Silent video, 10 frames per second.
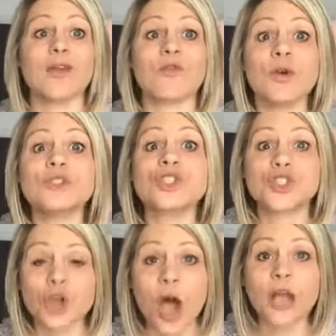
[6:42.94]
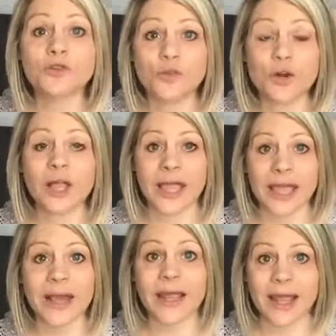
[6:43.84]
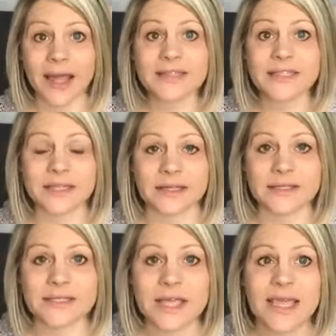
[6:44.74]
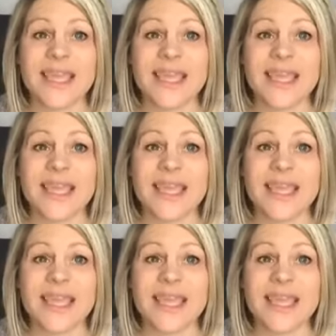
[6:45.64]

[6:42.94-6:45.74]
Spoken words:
fruit's chocked full of antioxidants.